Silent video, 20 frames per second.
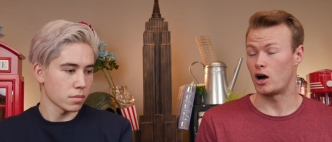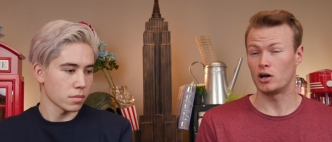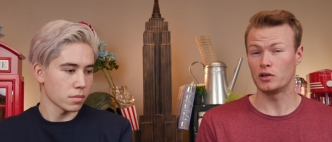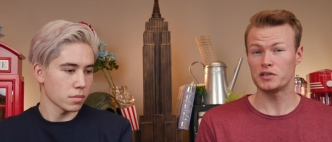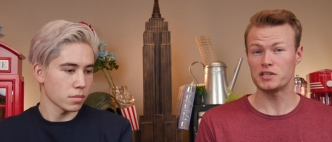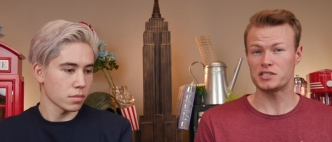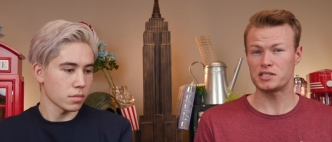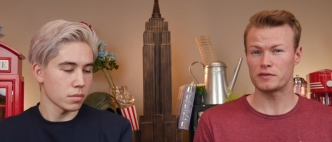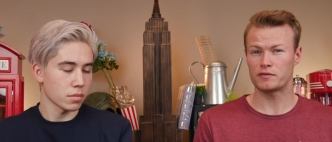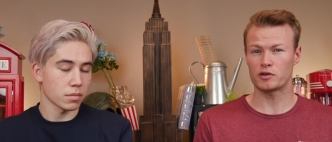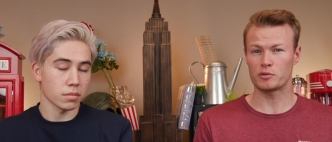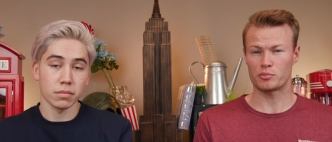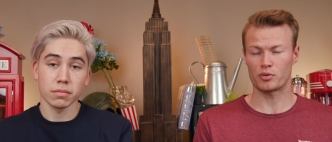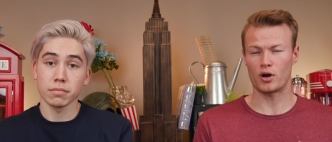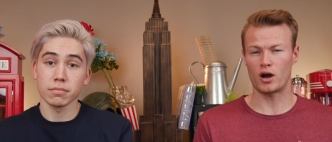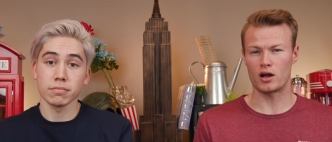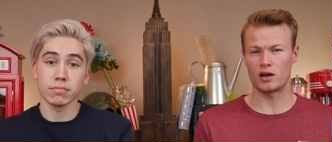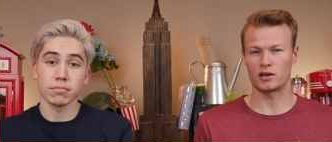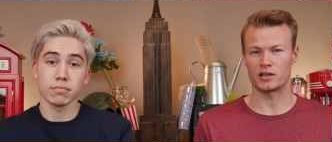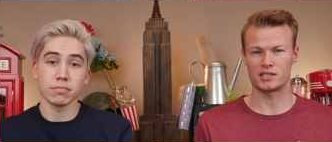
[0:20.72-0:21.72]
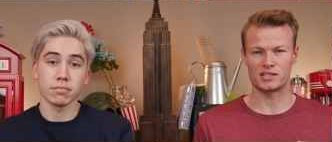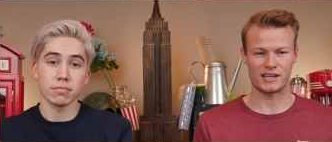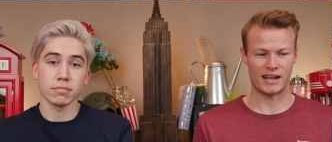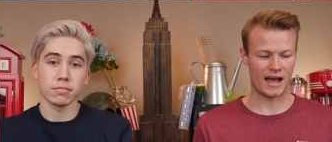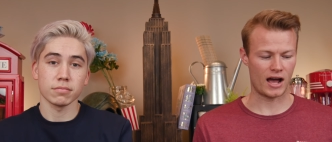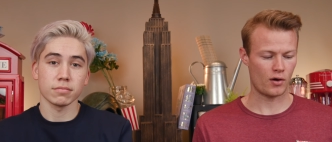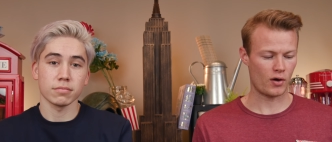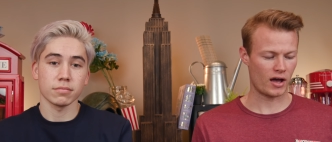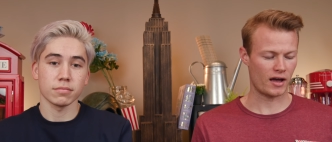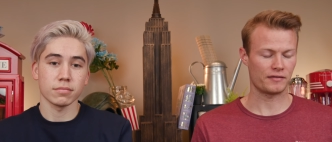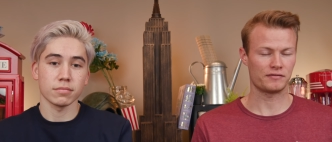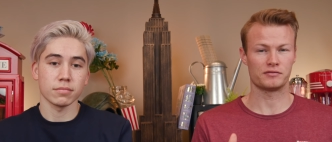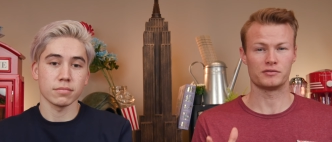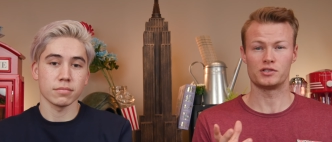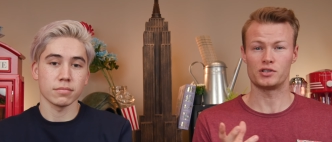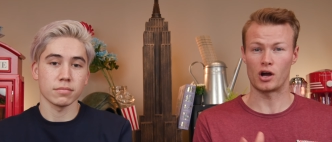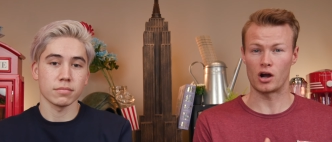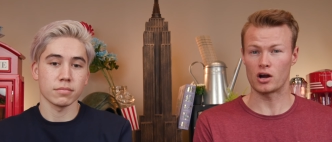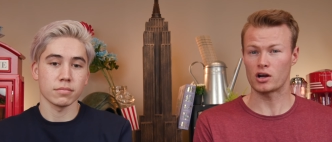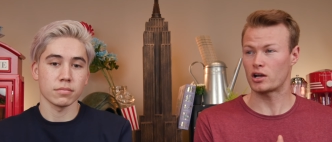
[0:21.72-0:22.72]
Speaker 1: All these different products now have
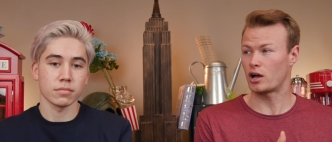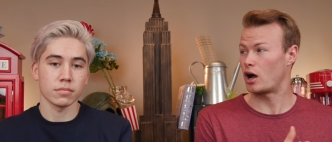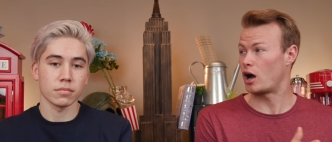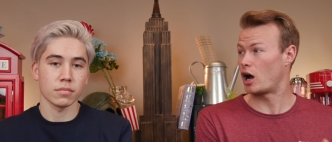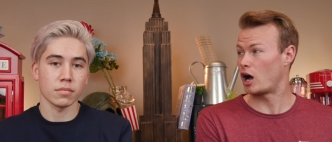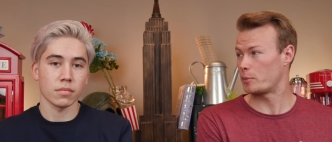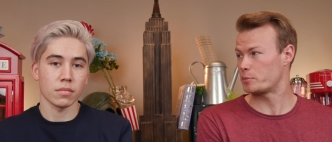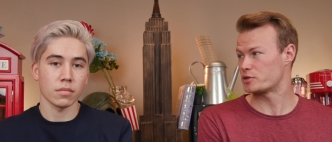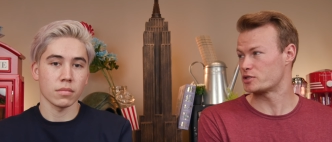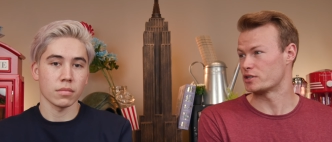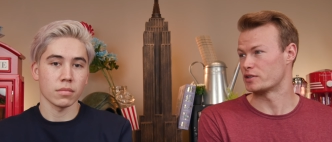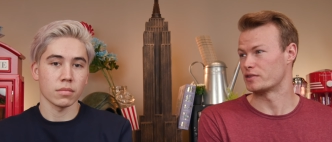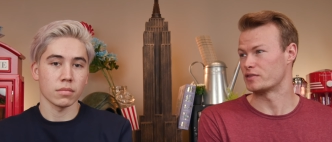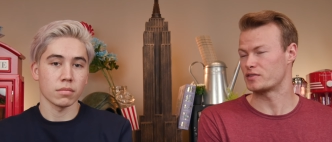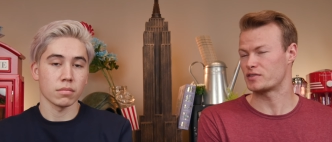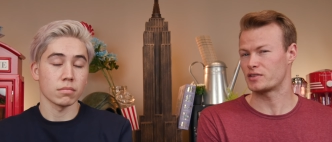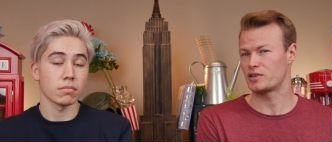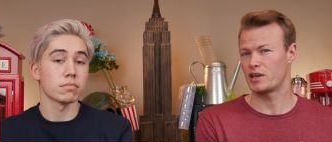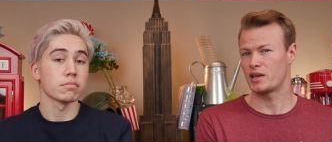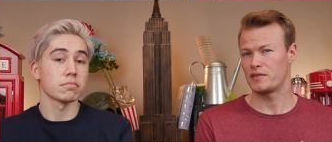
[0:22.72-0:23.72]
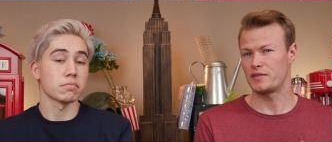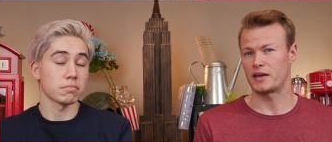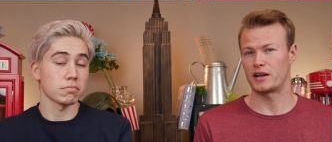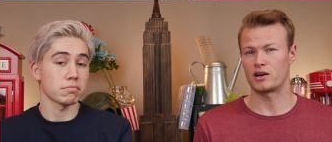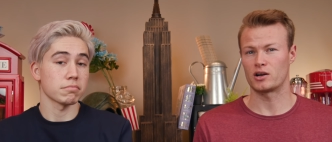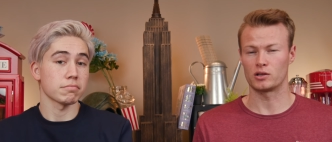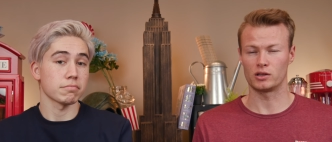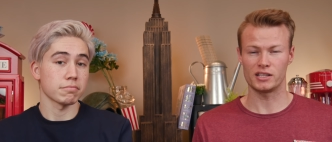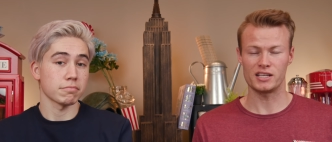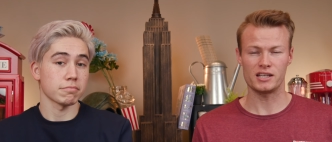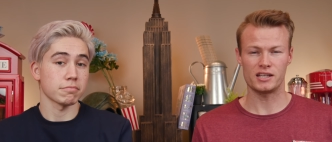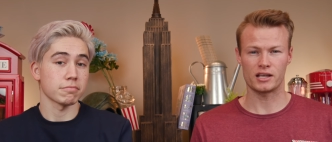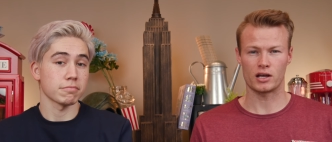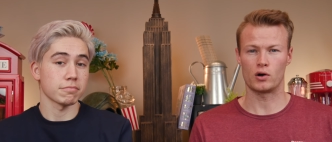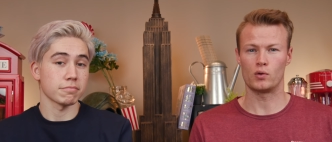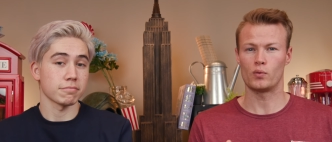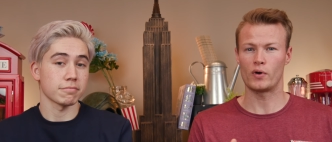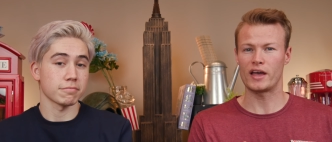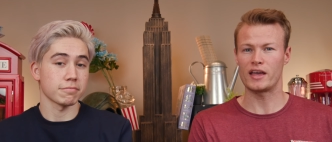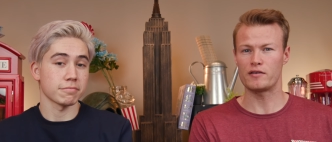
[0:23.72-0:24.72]
dark options that are leading
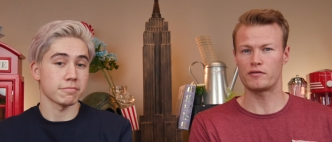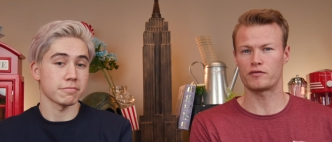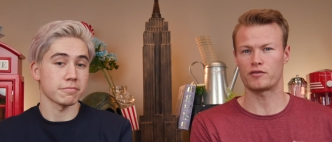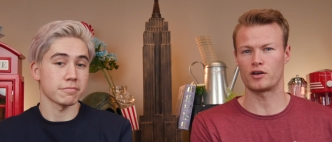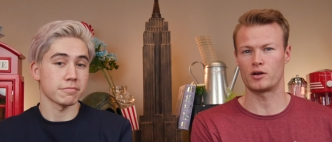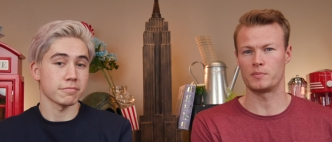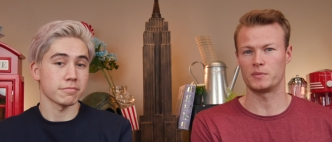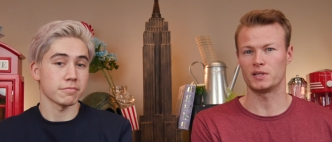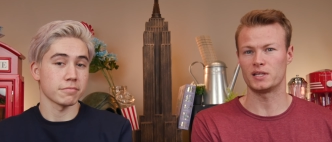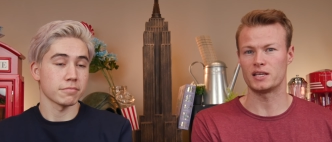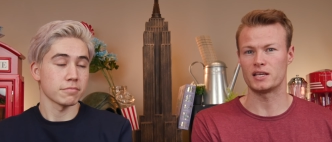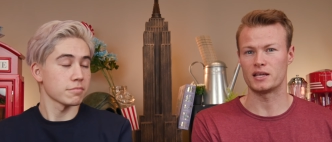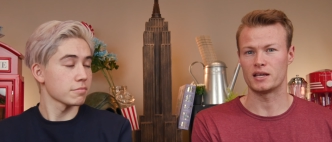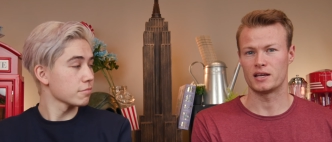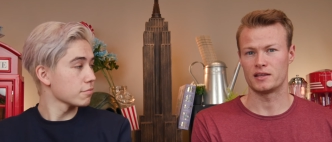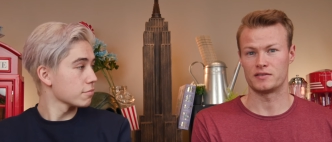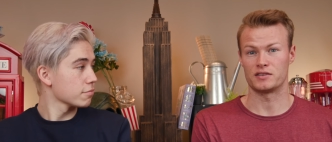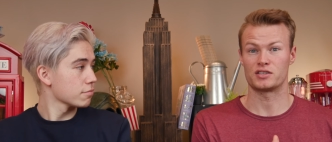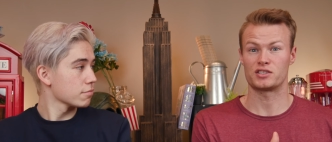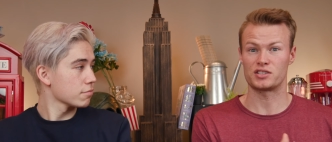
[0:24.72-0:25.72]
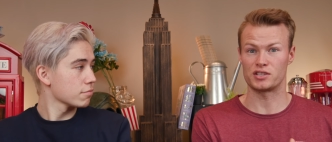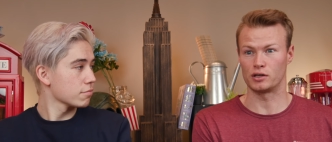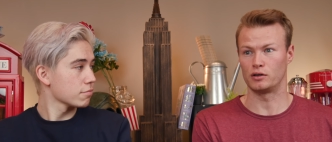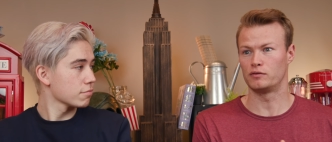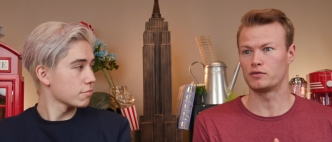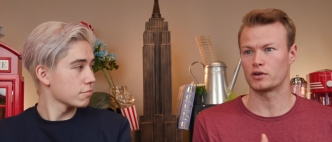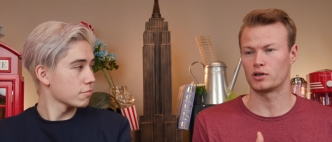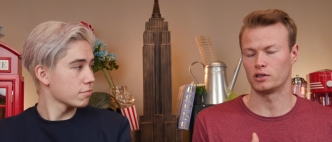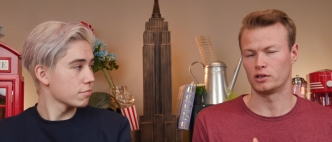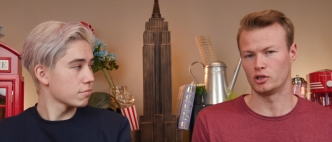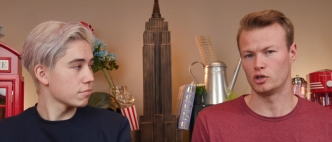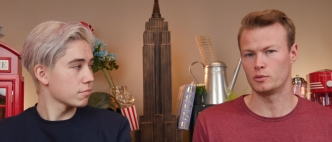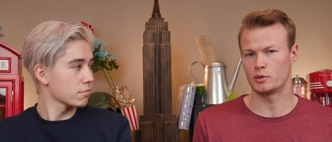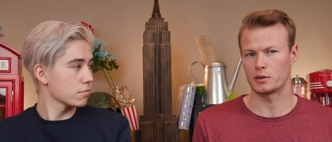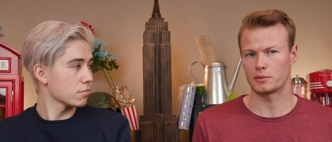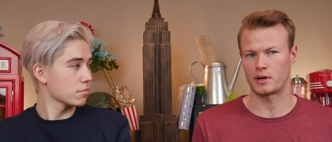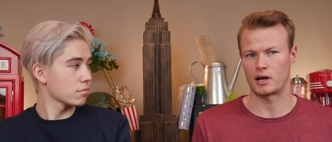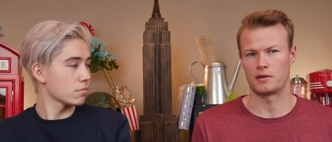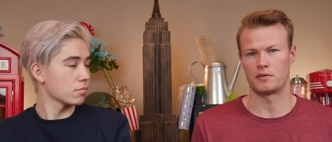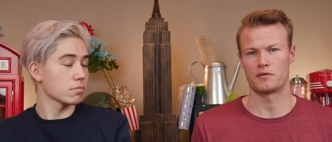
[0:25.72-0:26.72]
away from the, the silver
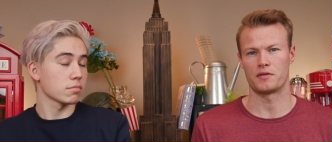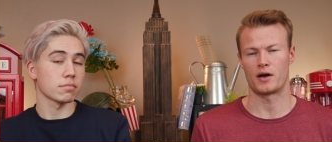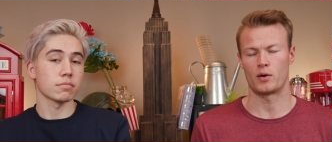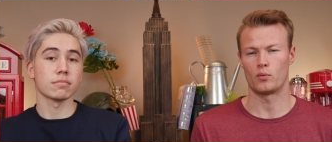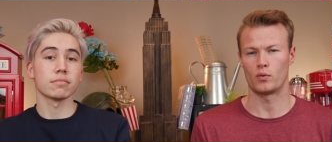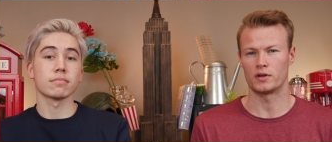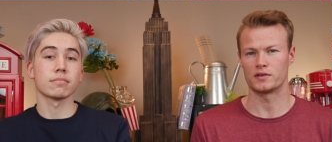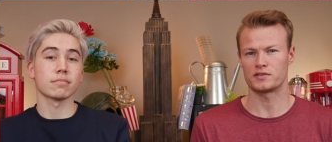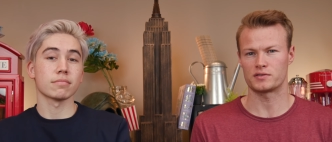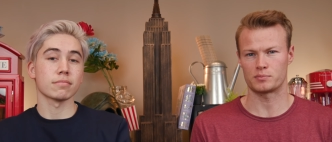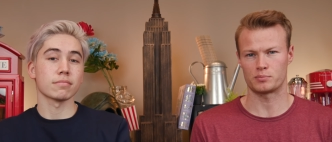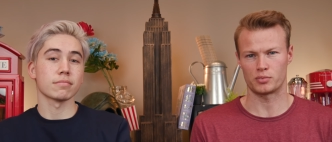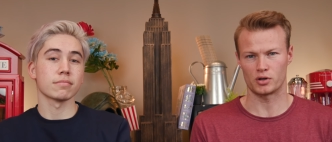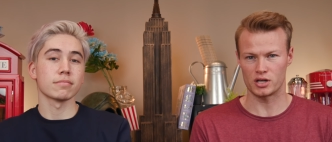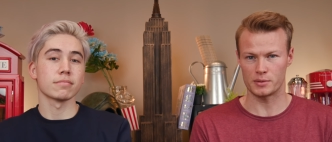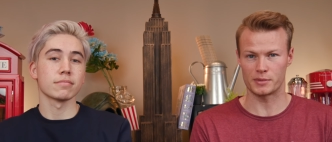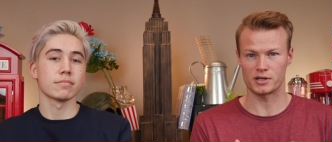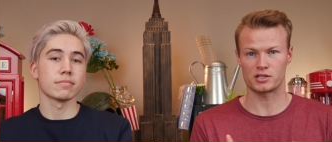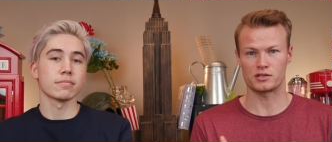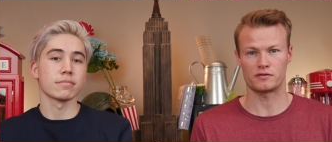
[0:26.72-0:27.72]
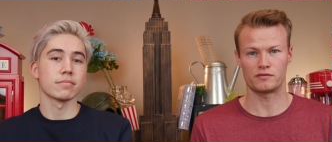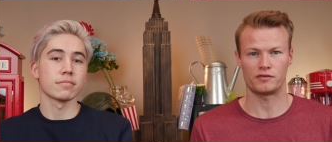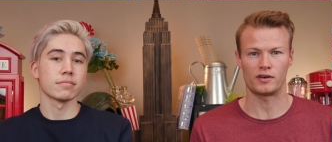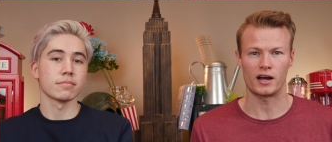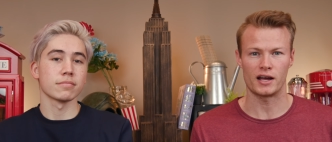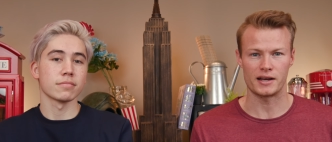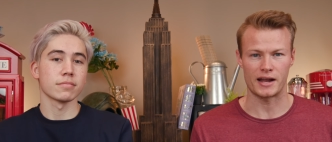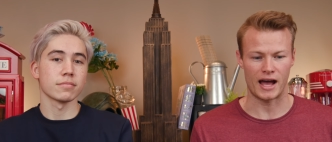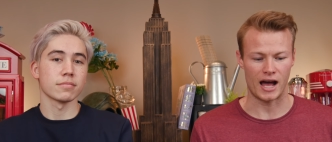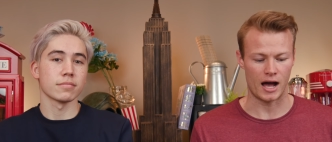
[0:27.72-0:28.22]
aluminum color that once pretty much defined